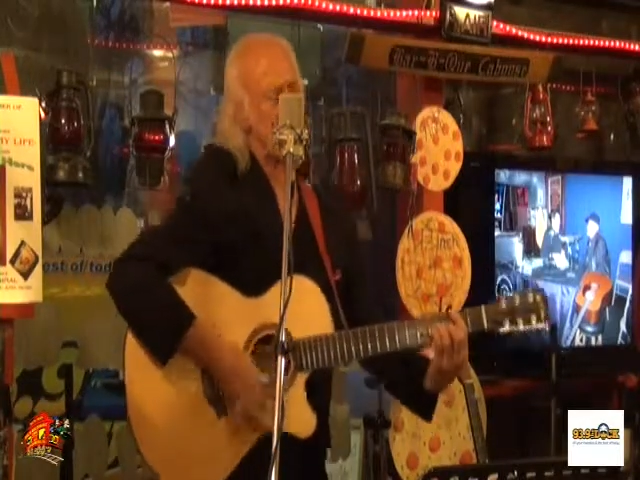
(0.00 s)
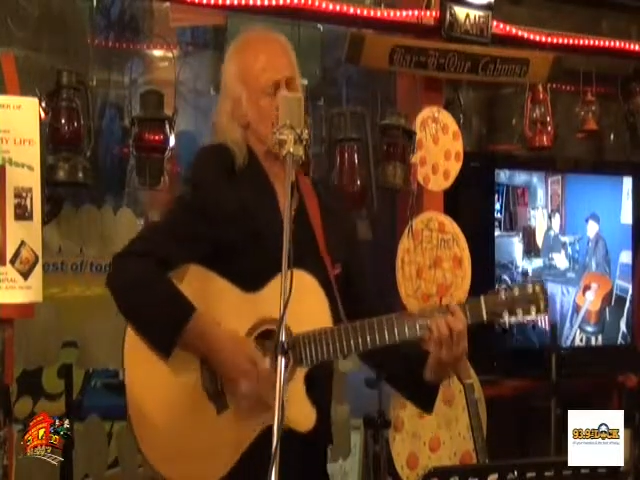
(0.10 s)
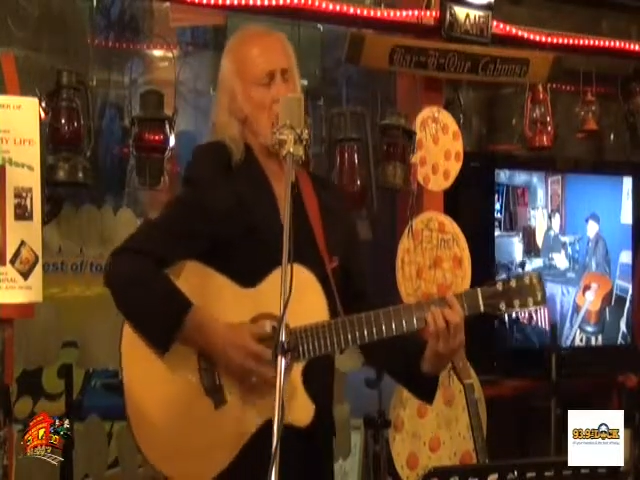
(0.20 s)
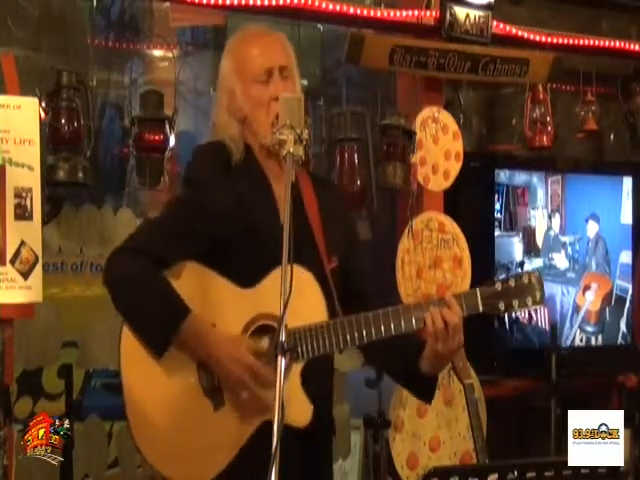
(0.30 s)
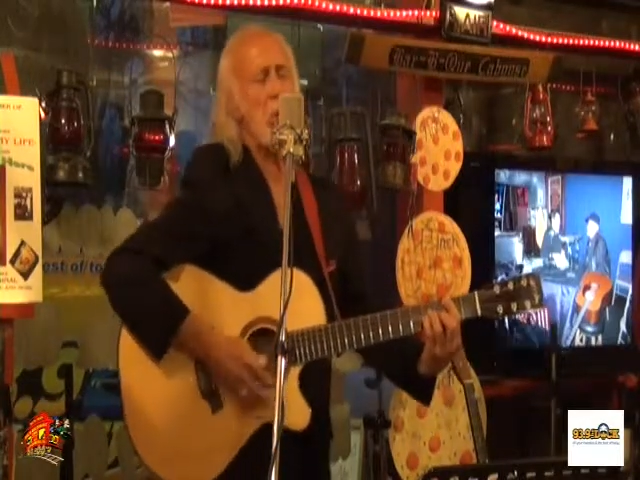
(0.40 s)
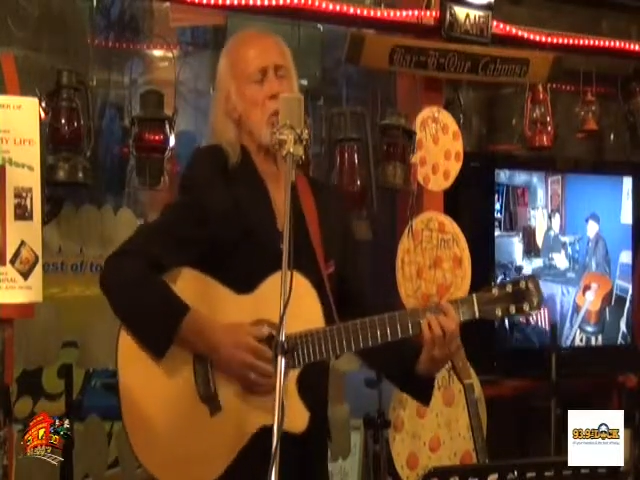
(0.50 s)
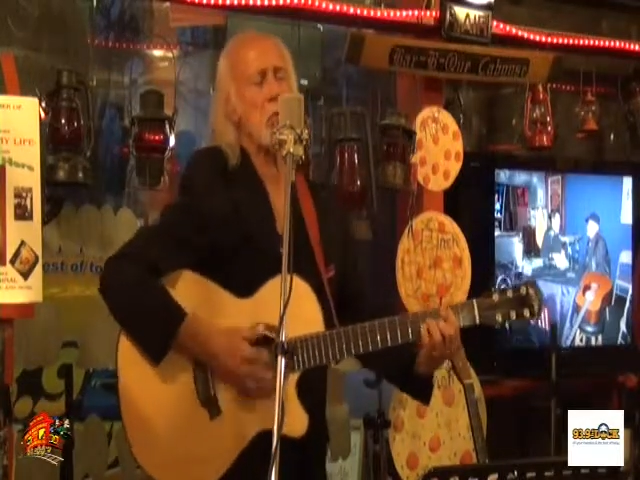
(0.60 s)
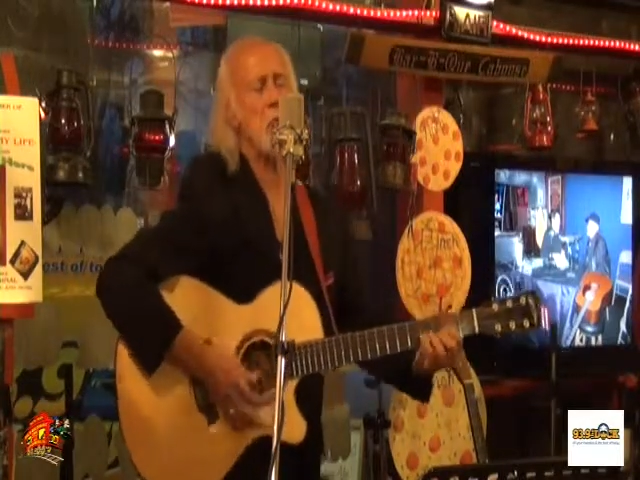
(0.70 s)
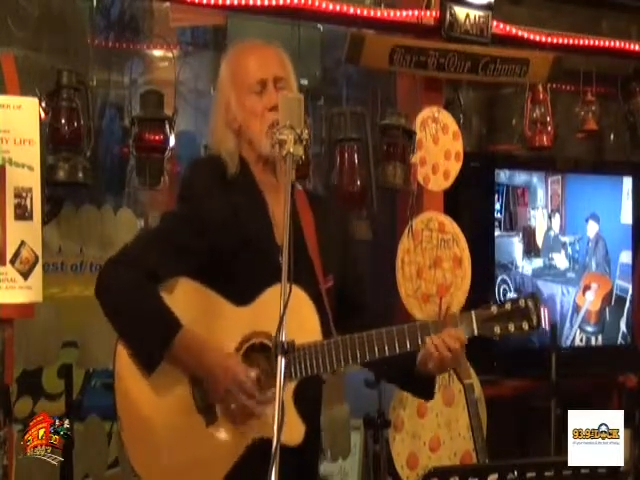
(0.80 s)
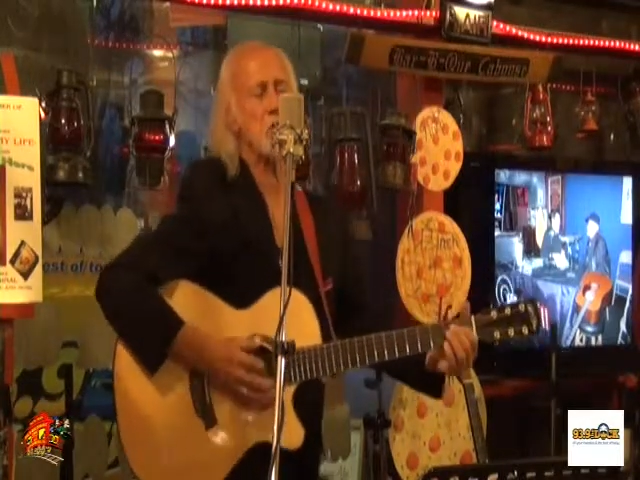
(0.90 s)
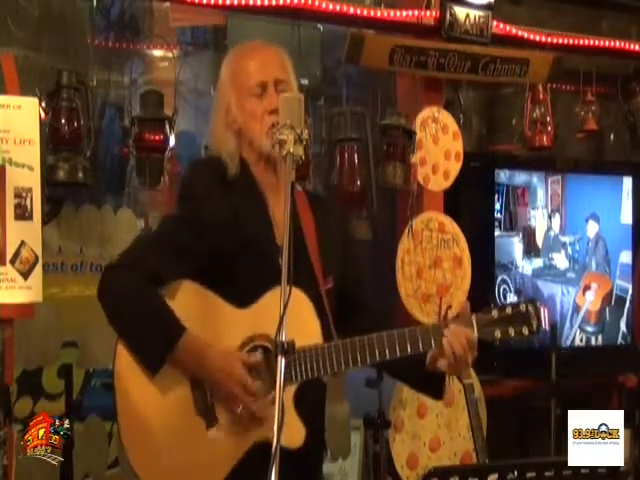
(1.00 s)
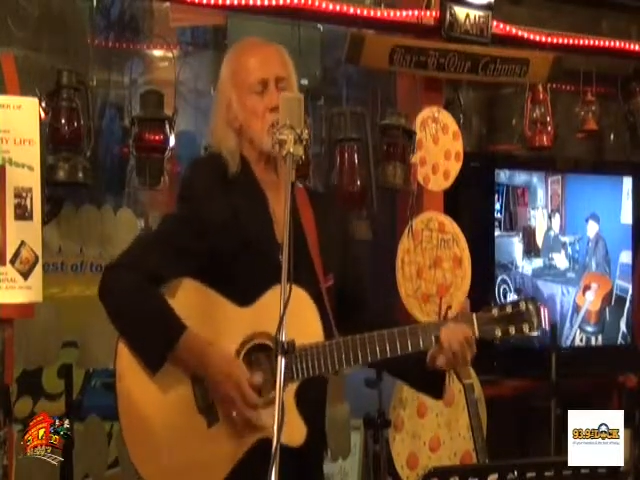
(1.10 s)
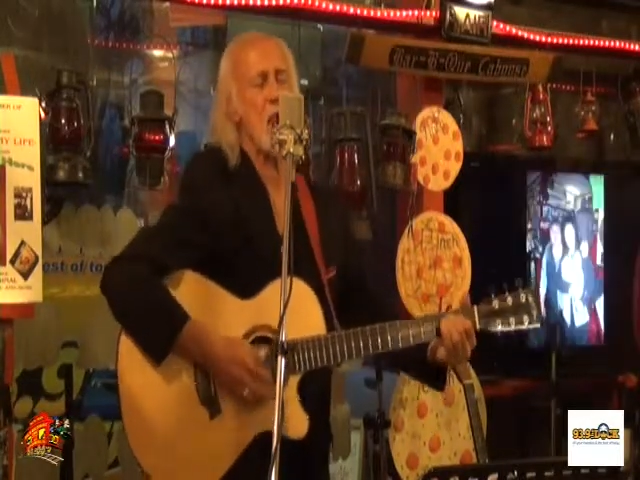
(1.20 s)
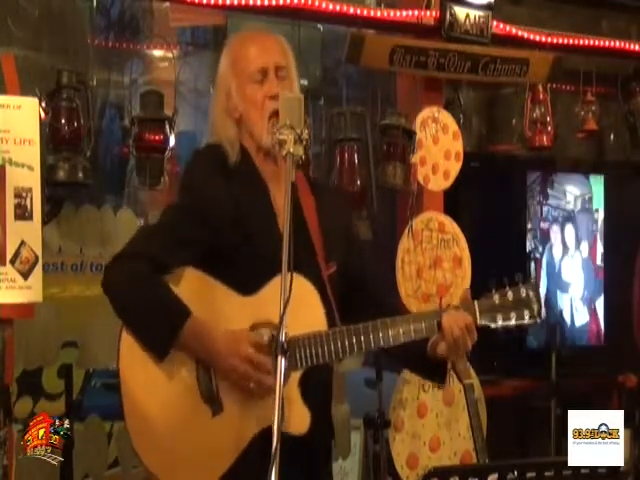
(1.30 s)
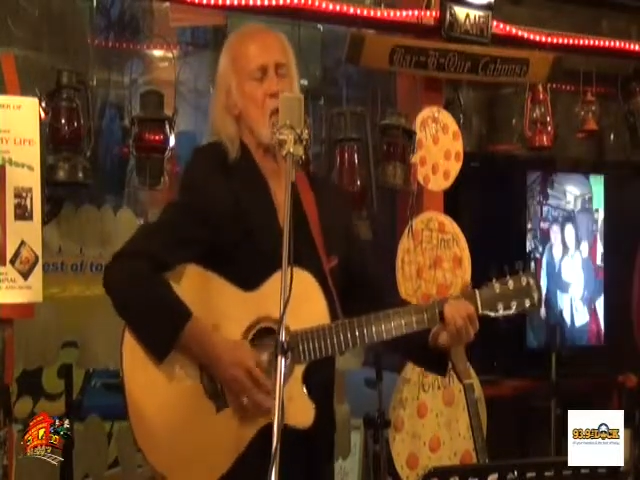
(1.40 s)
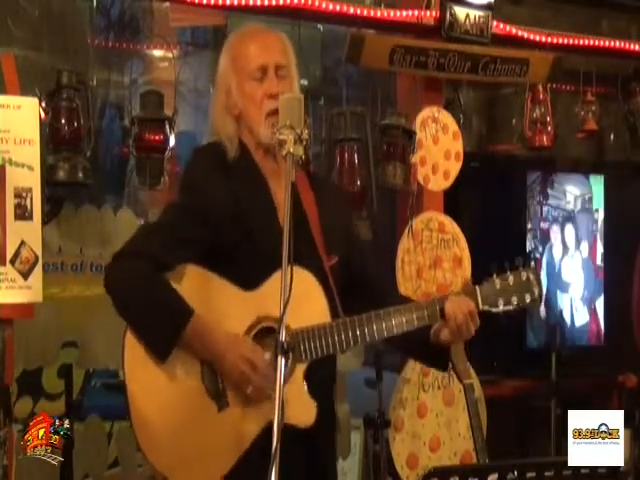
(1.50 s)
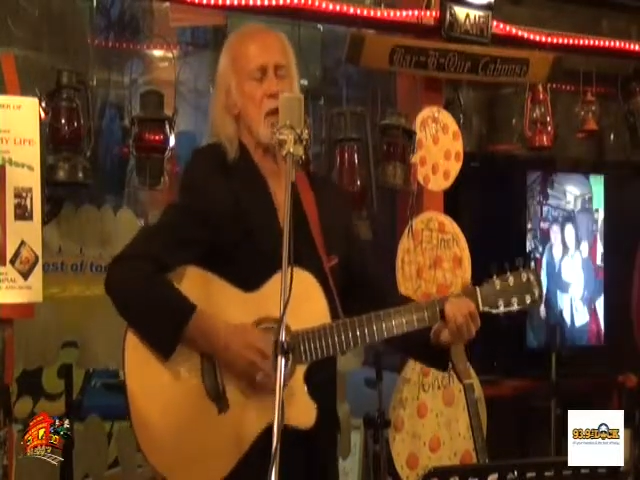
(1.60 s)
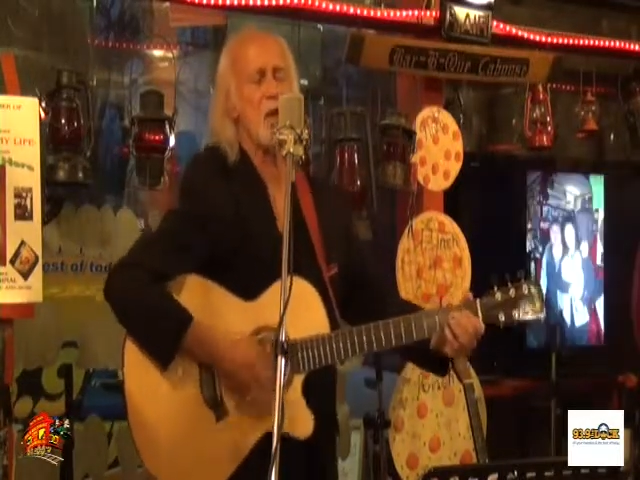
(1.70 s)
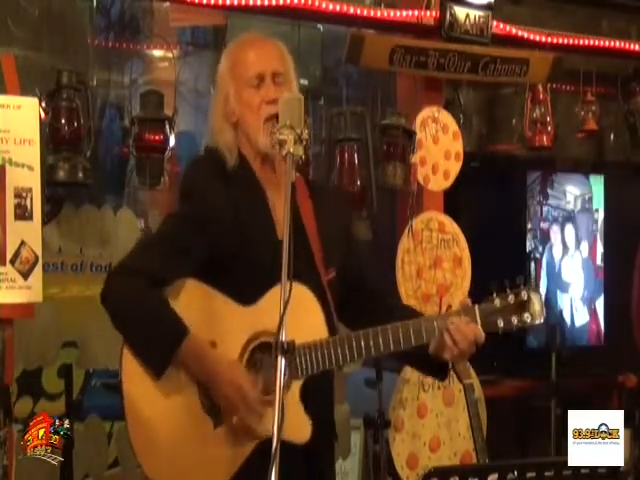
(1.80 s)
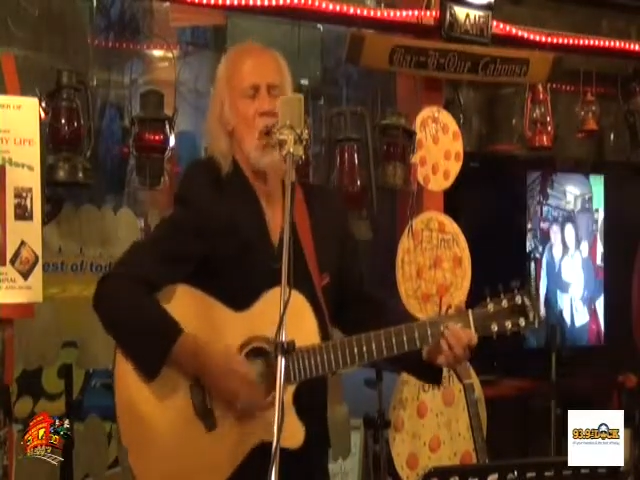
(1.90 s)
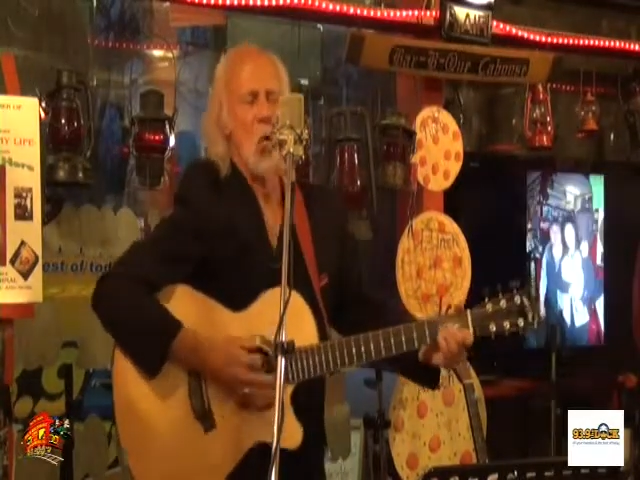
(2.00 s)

she almost married.